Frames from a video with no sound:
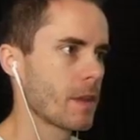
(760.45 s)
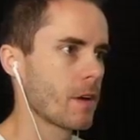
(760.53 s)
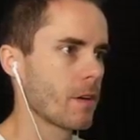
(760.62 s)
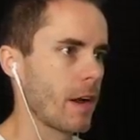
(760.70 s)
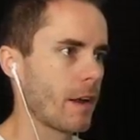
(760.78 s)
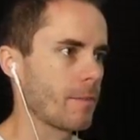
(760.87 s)

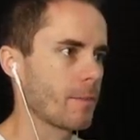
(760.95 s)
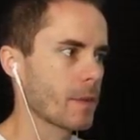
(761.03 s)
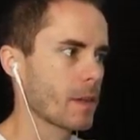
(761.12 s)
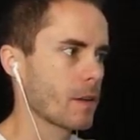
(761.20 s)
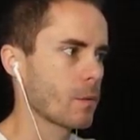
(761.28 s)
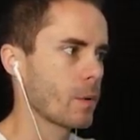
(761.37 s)
All right.
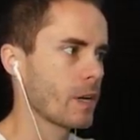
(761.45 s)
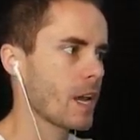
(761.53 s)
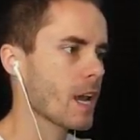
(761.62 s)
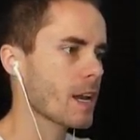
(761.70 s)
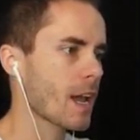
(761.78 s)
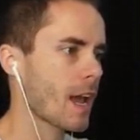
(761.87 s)
We
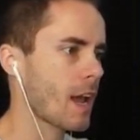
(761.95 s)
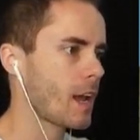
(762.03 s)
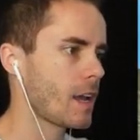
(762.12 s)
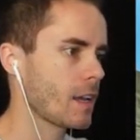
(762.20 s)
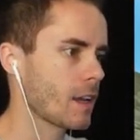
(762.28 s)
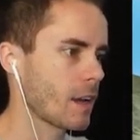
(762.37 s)
need
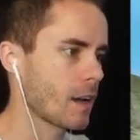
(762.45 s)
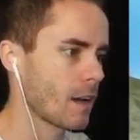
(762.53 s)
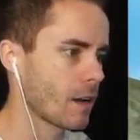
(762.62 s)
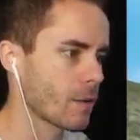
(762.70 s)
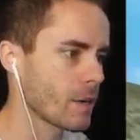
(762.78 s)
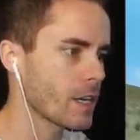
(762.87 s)

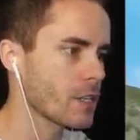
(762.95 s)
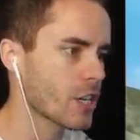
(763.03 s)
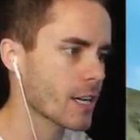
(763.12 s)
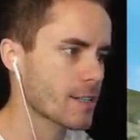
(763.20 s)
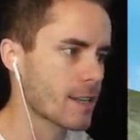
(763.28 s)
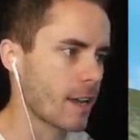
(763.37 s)
a, uh, we need a
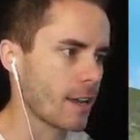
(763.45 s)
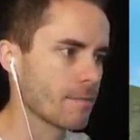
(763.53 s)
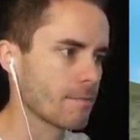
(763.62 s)
jet ski.